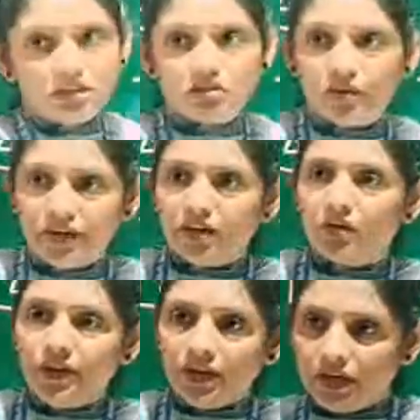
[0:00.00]
is going
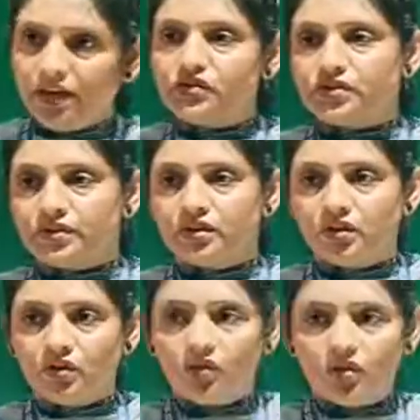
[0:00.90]
to increase.
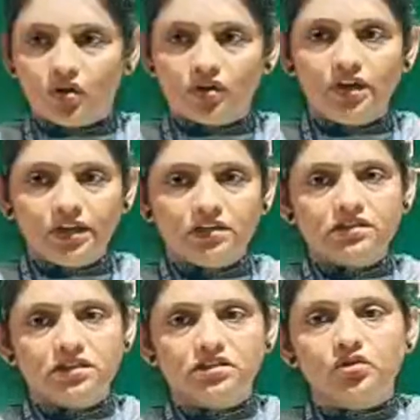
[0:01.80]
Total energy
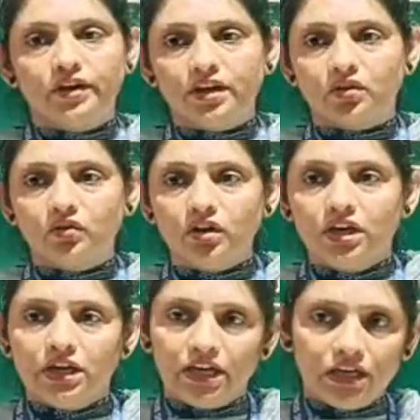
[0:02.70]
is going to
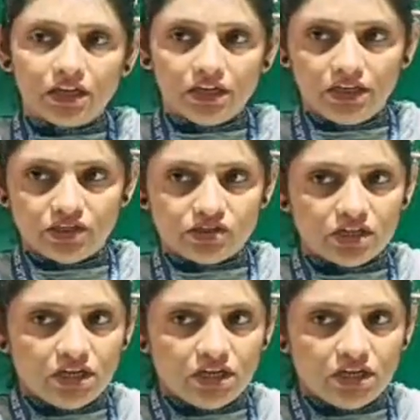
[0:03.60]
increase.